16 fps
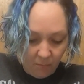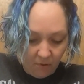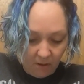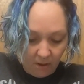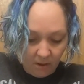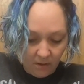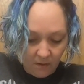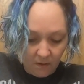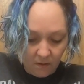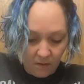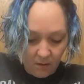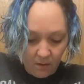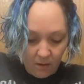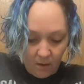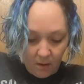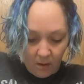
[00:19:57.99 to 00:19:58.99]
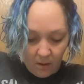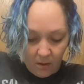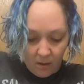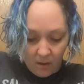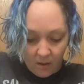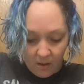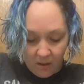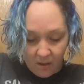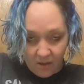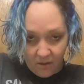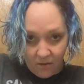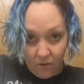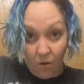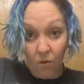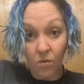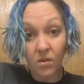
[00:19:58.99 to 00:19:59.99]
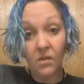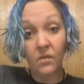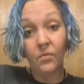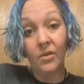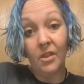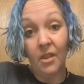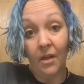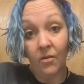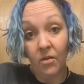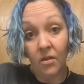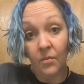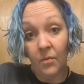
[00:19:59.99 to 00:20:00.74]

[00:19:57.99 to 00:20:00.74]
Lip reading: please. And always reach out to